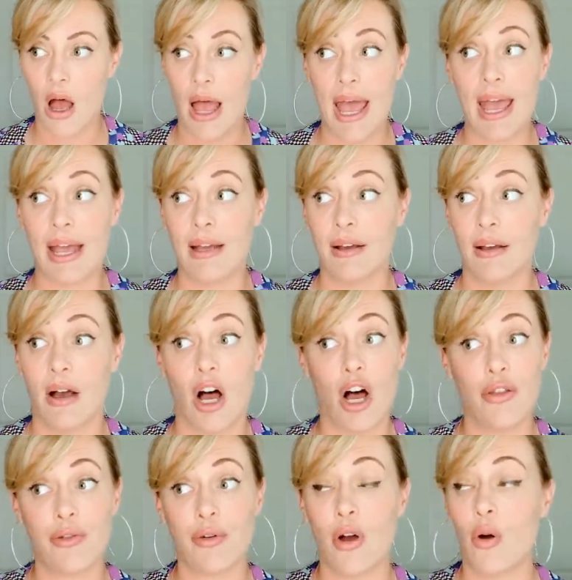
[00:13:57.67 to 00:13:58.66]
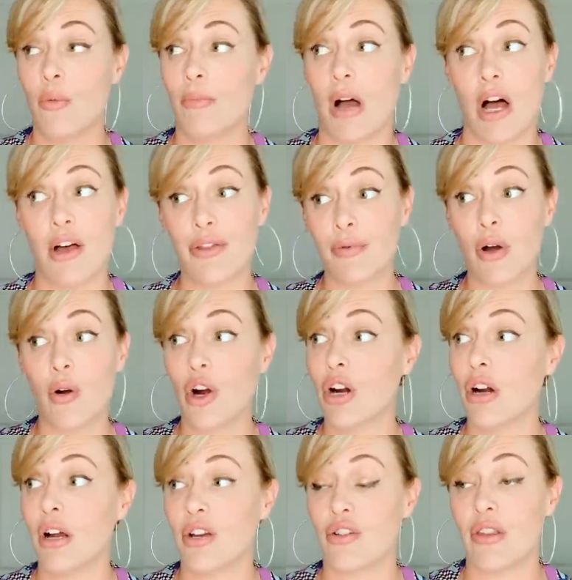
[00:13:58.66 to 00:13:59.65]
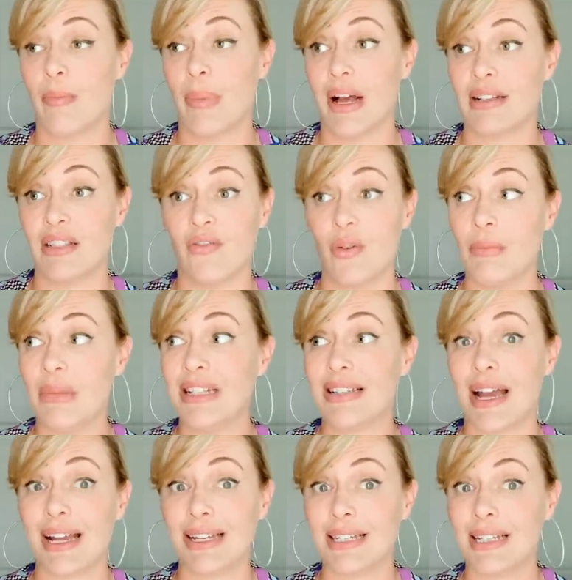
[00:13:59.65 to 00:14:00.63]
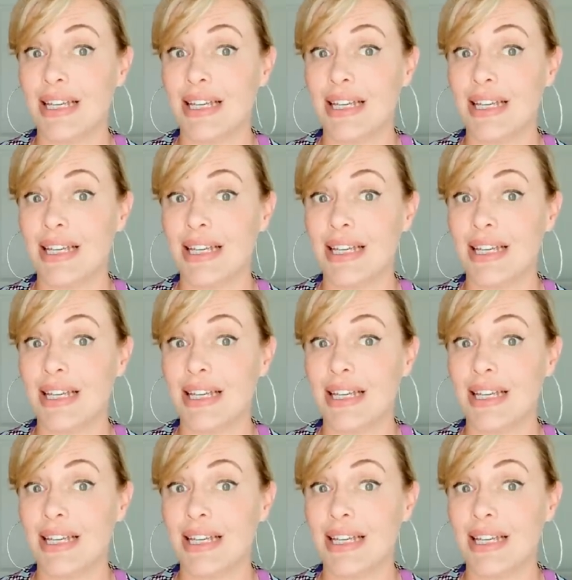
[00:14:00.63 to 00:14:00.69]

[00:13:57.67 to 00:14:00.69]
Hey, I'll throw, I'll throw her under the bus if it means I get to